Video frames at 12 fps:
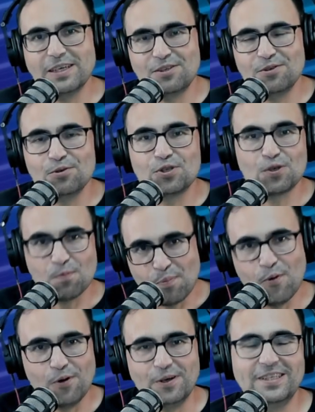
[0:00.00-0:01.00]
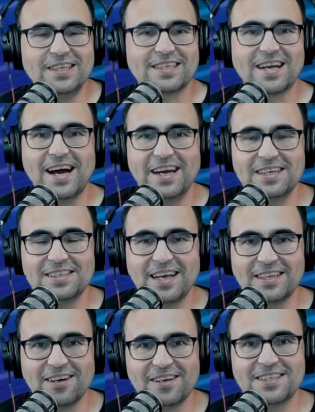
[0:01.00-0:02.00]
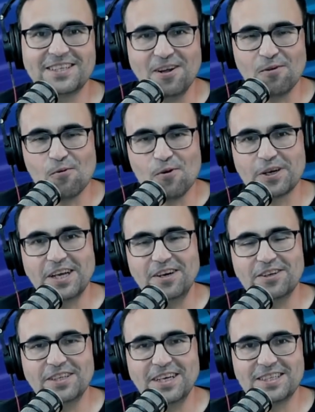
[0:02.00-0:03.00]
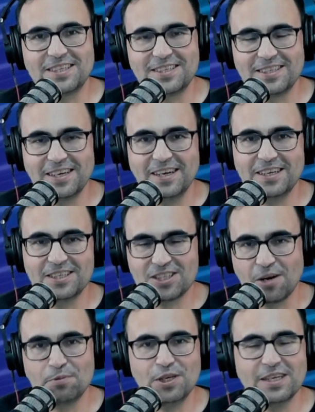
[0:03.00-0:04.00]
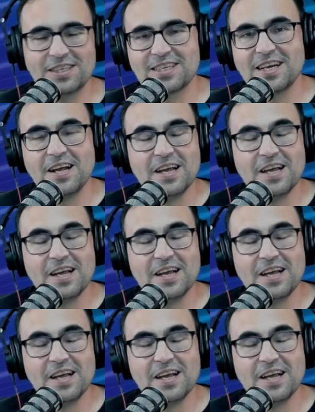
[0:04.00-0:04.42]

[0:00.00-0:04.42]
to support these guys that are still working on this subject.